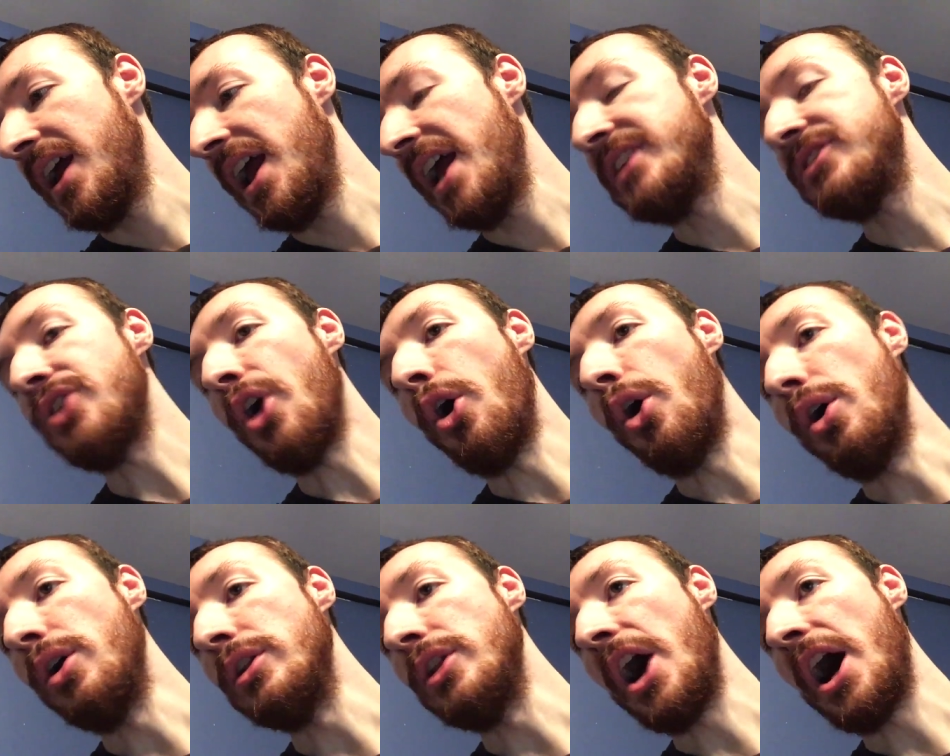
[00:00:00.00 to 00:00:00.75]
it's
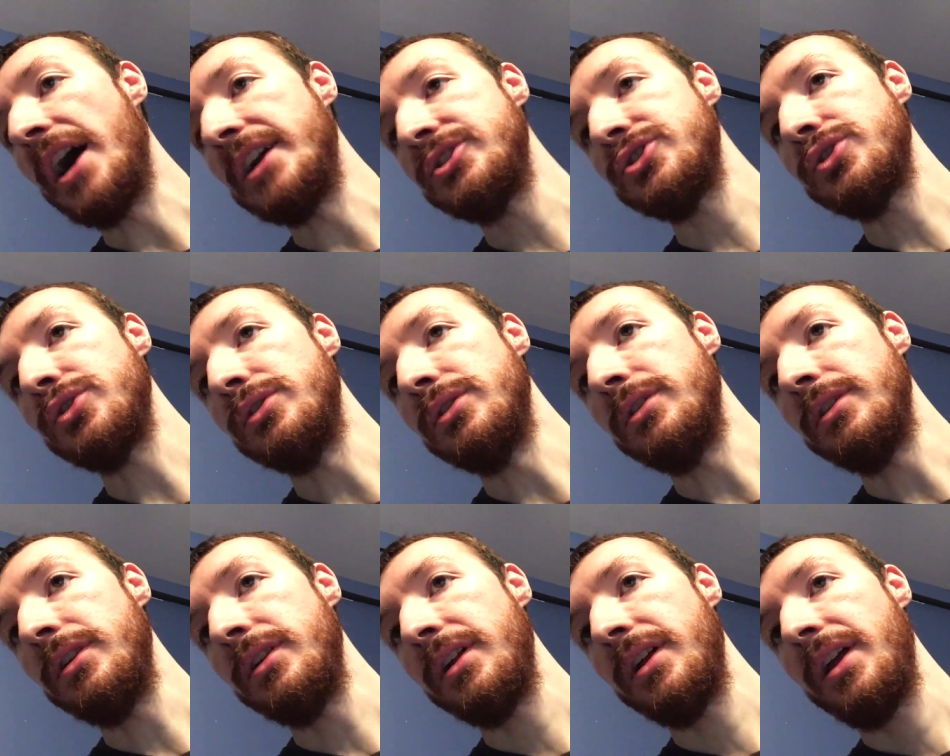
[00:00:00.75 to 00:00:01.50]
all
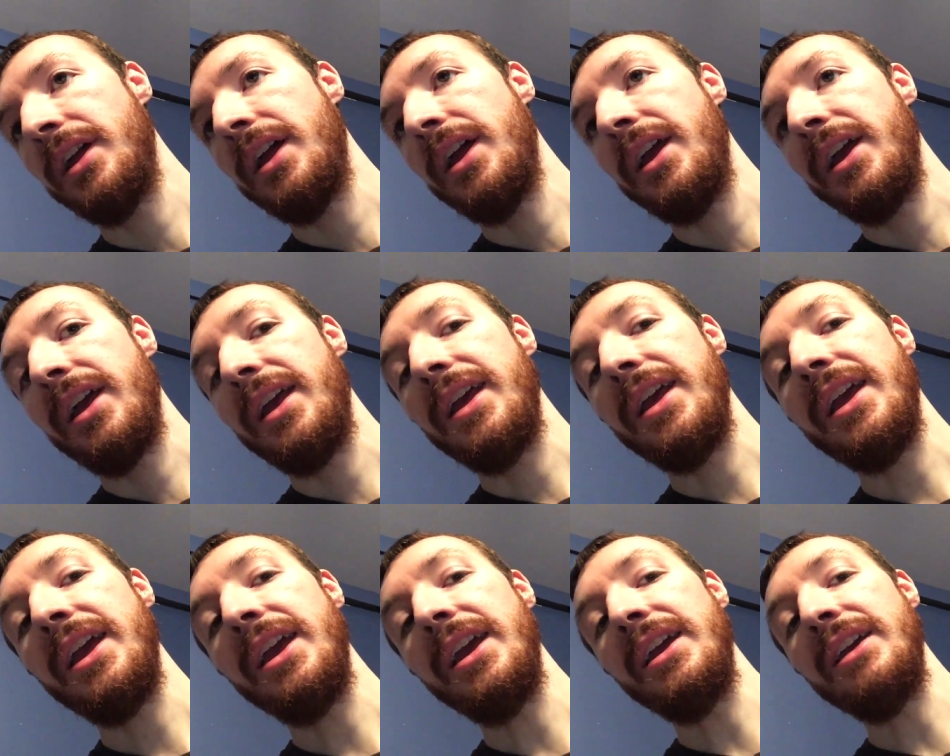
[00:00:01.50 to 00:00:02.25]
logical
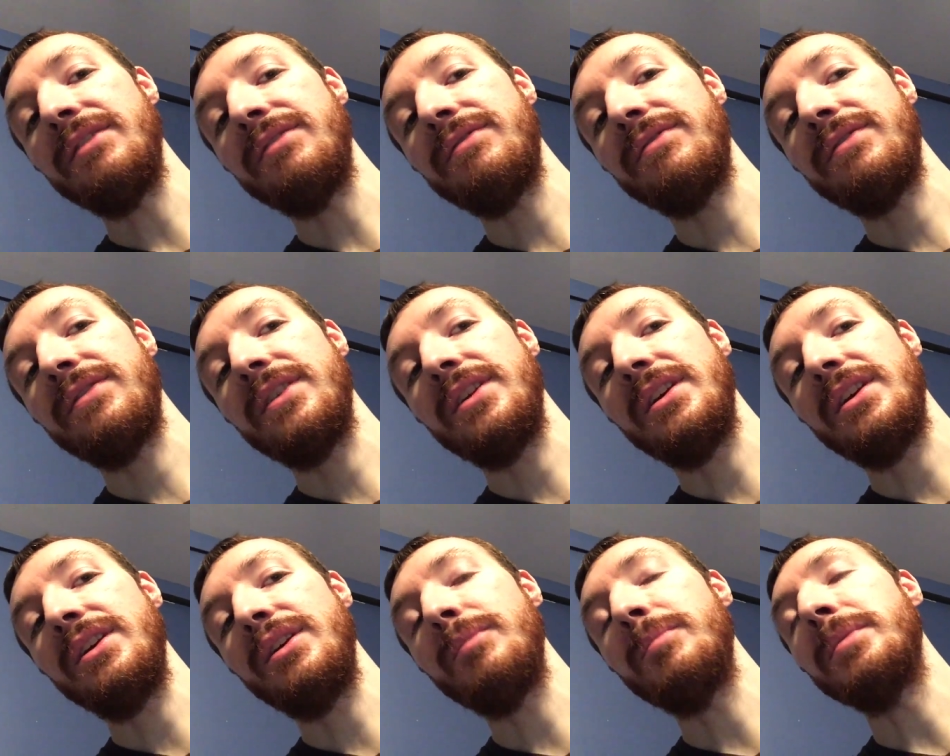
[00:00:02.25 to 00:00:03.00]
if
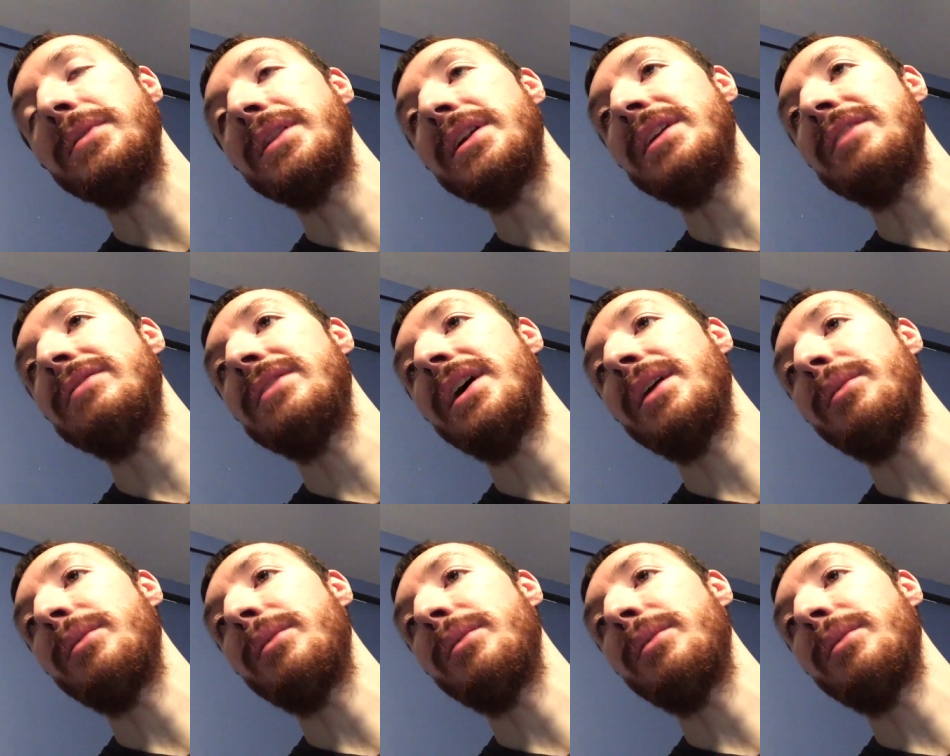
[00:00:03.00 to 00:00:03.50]
you believe